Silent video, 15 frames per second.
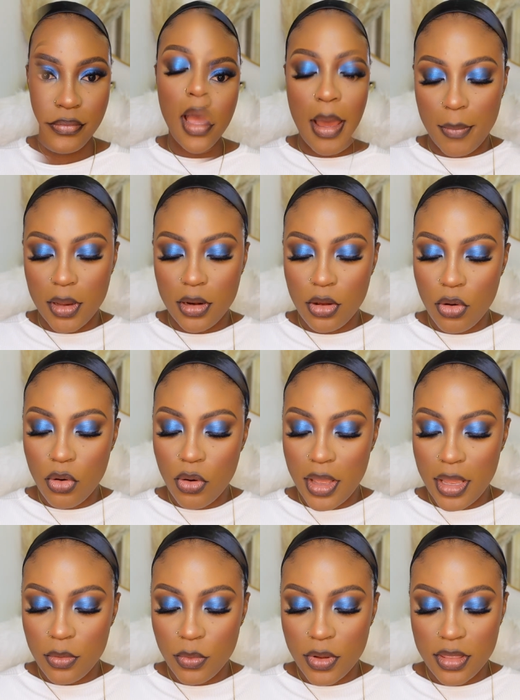I'm gonna go
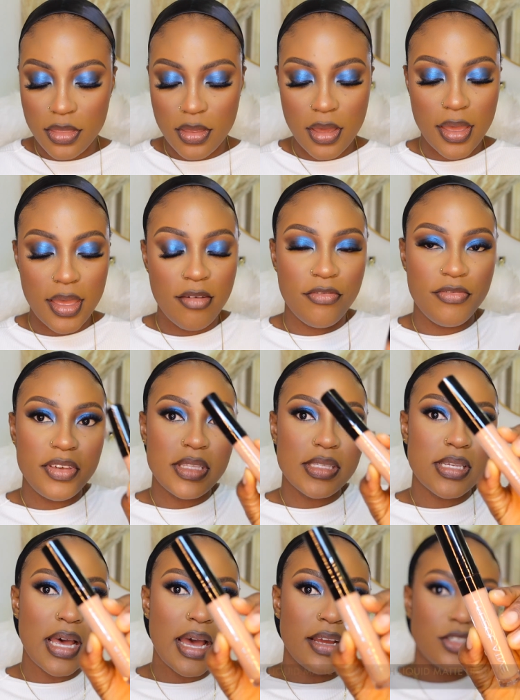in with the
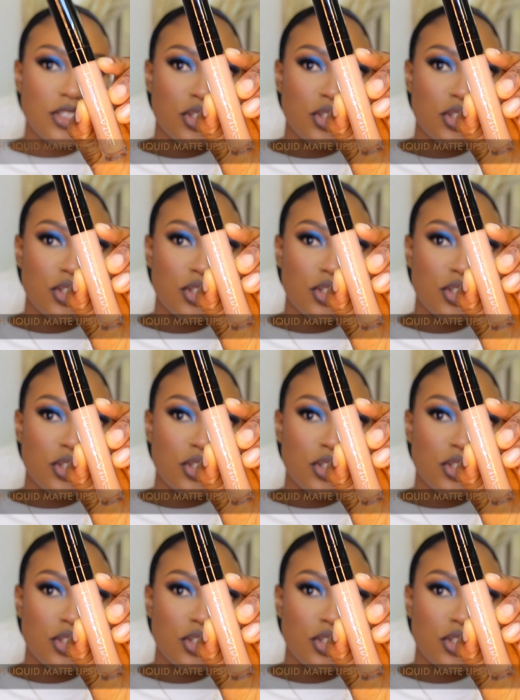Evita